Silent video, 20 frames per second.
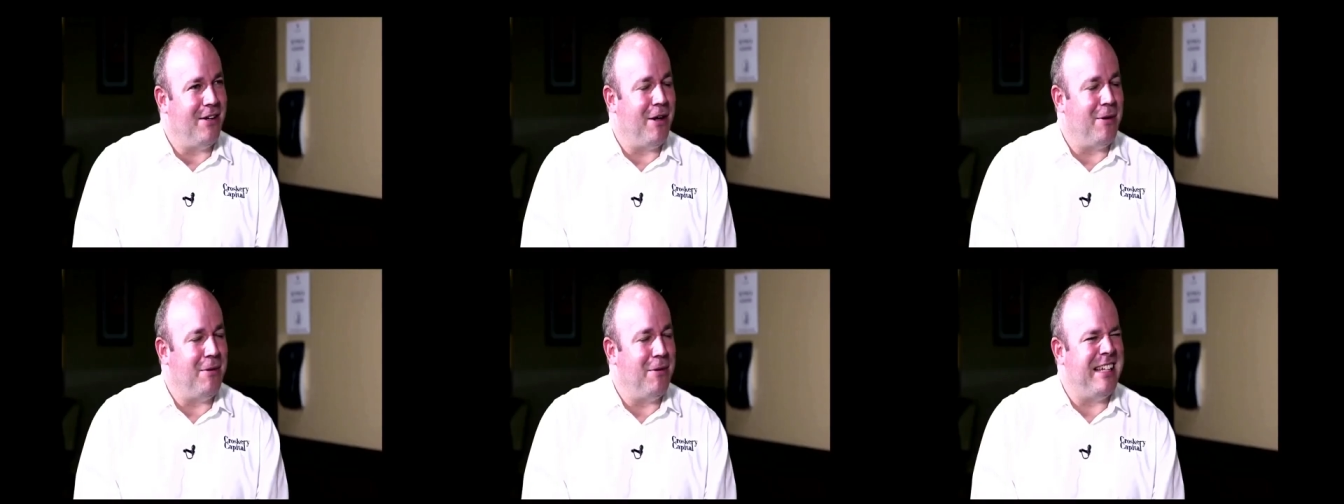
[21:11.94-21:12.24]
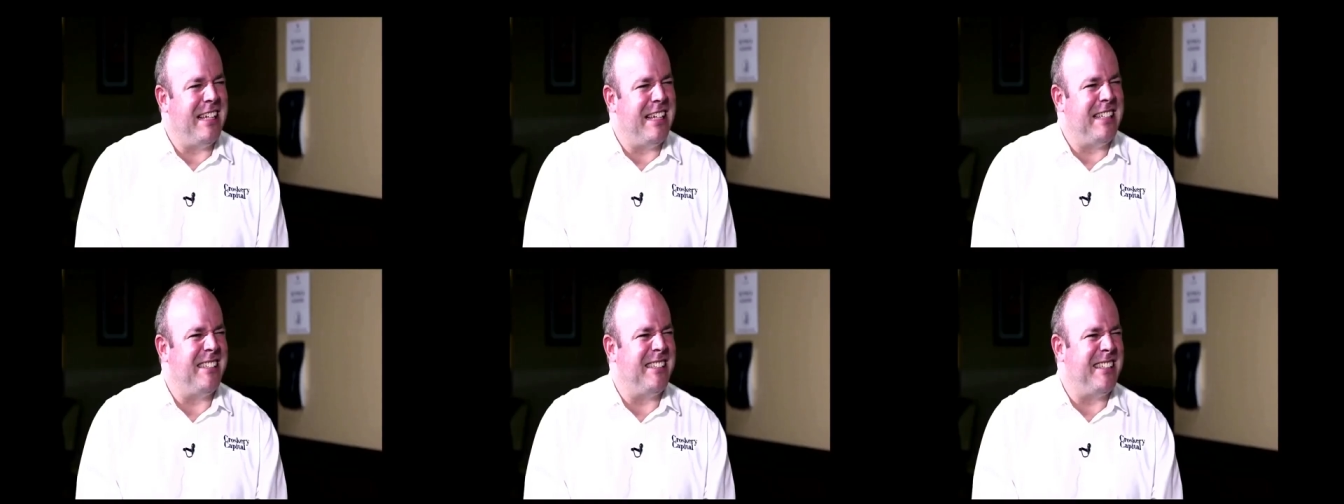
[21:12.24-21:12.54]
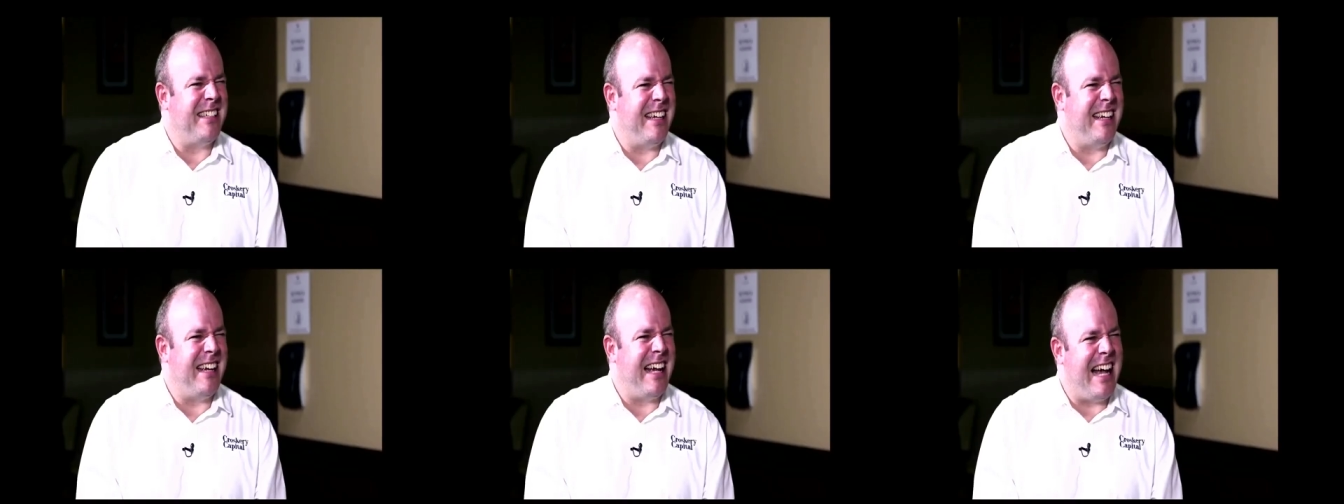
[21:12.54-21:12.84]
always like to
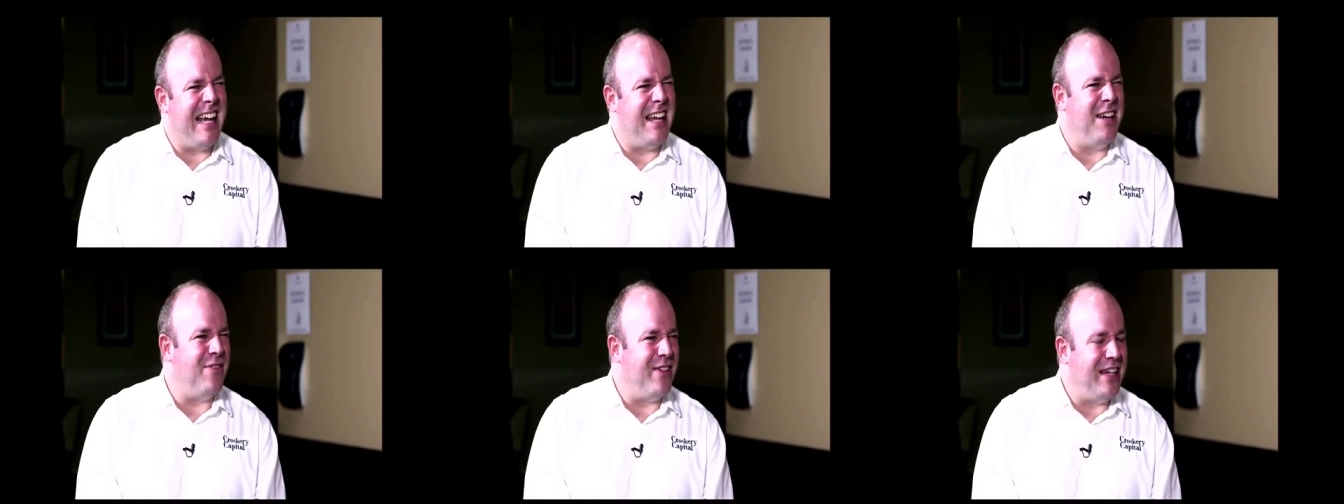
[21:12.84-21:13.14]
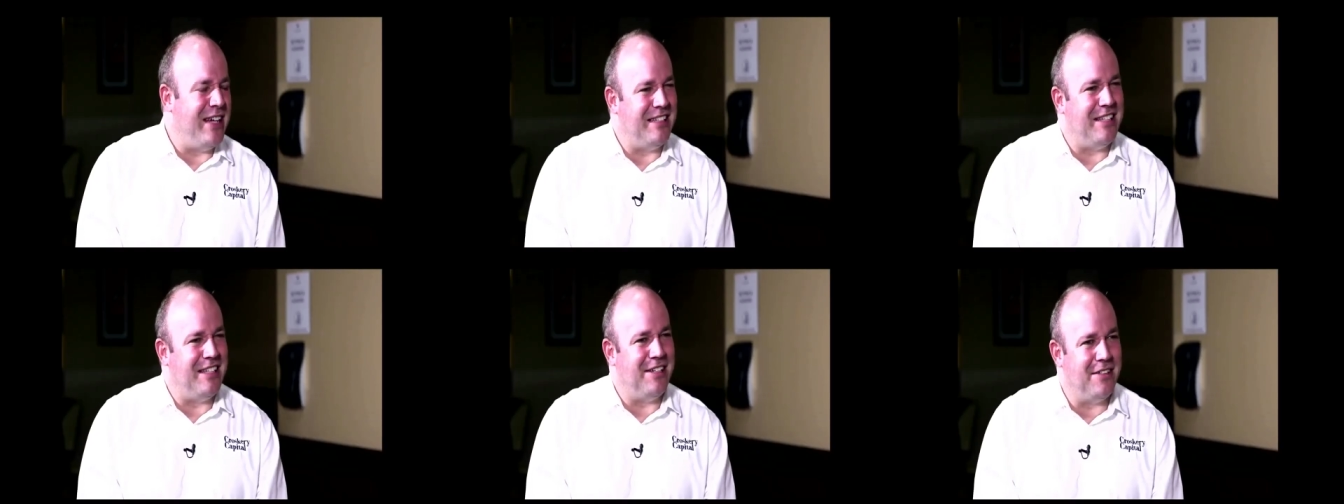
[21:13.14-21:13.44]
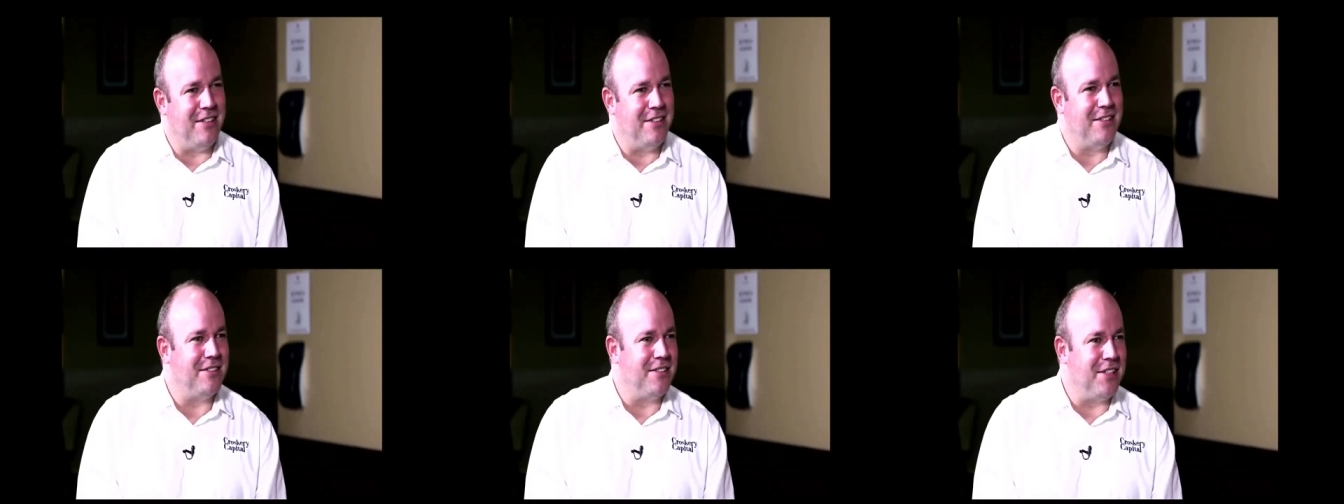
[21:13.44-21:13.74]
say I invented,
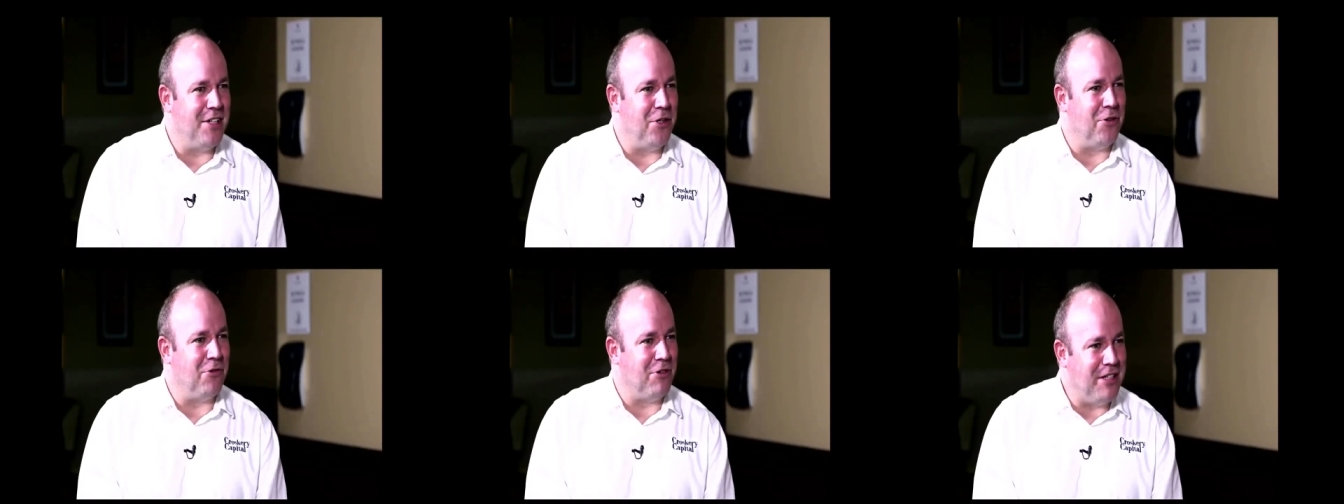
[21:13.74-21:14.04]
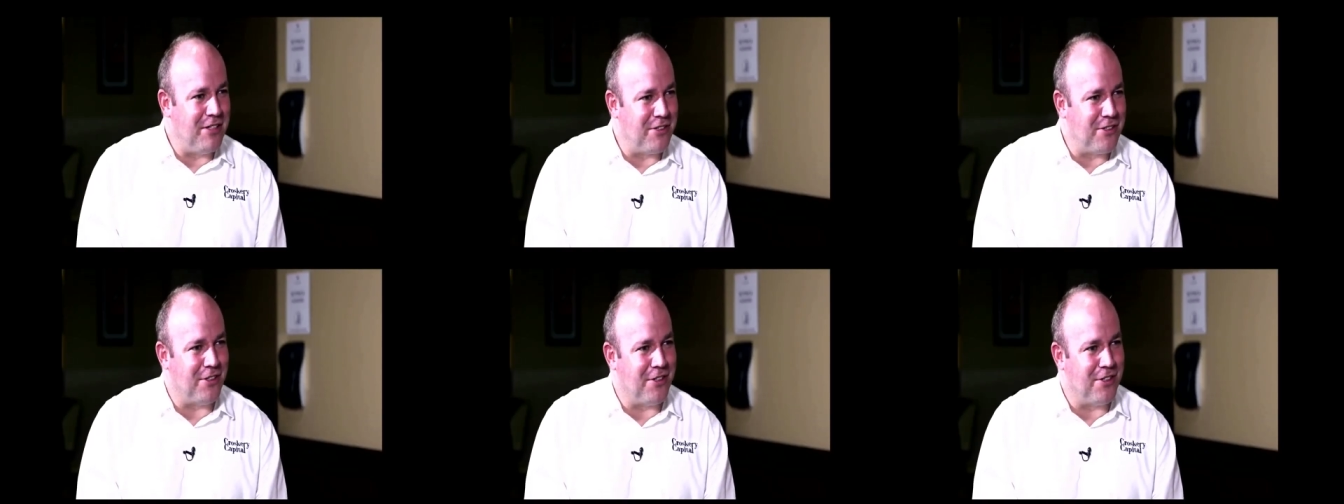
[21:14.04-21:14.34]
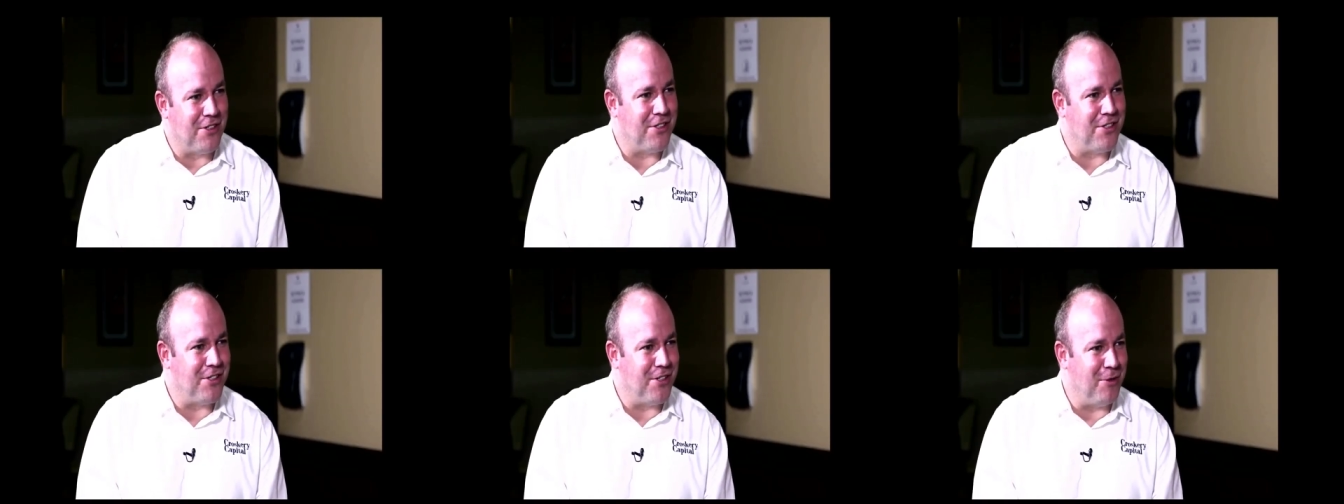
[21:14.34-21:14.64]
you know,
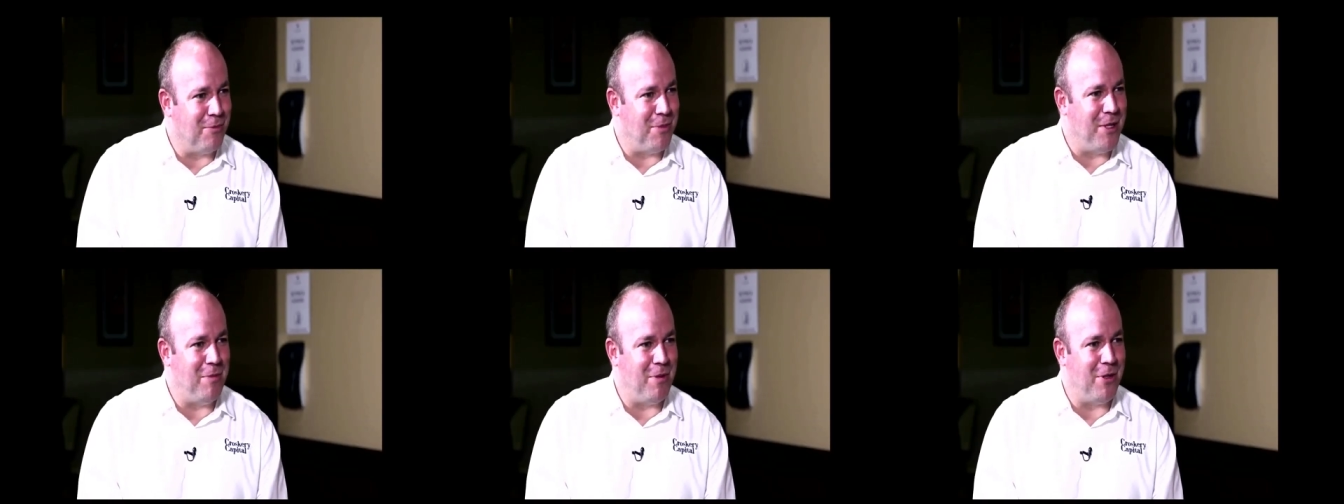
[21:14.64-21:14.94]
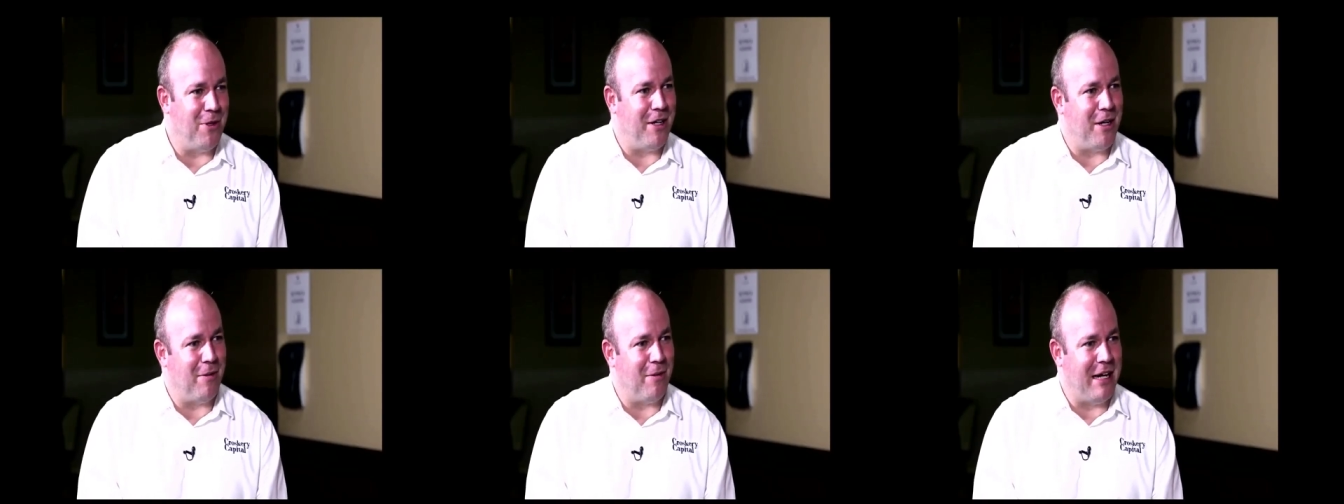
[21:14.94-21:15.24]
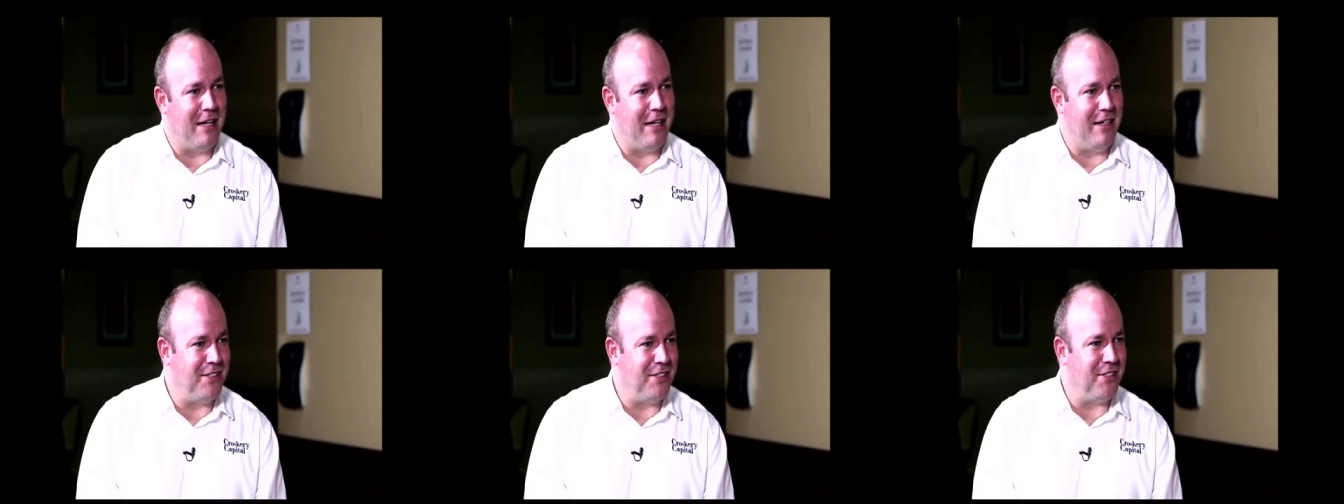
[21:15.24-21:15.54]
research. You know, people out there
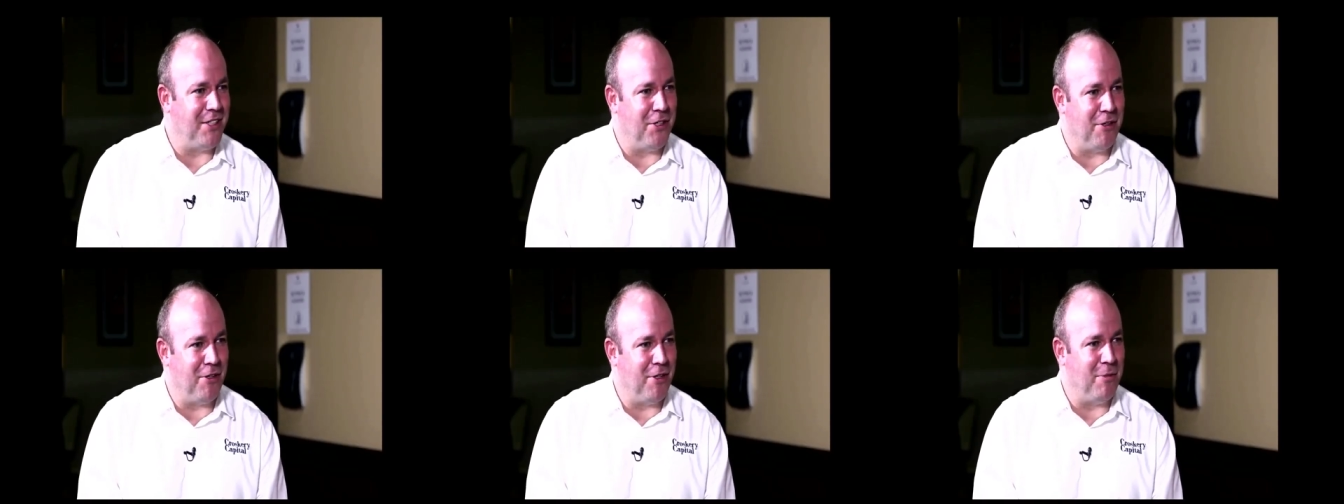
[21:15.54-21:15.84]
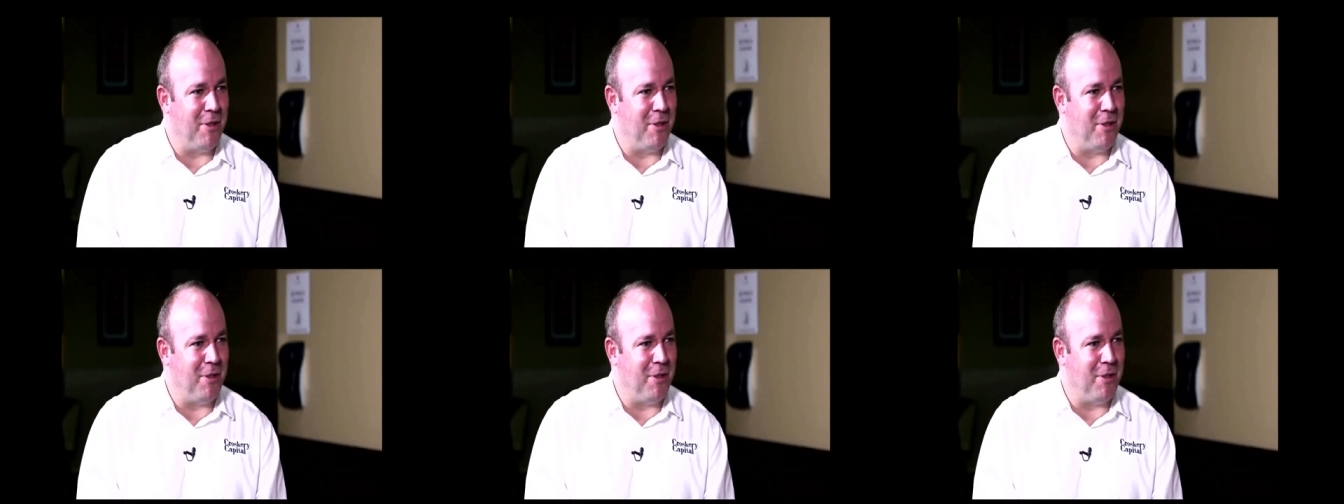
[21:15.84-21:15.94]
might disagree with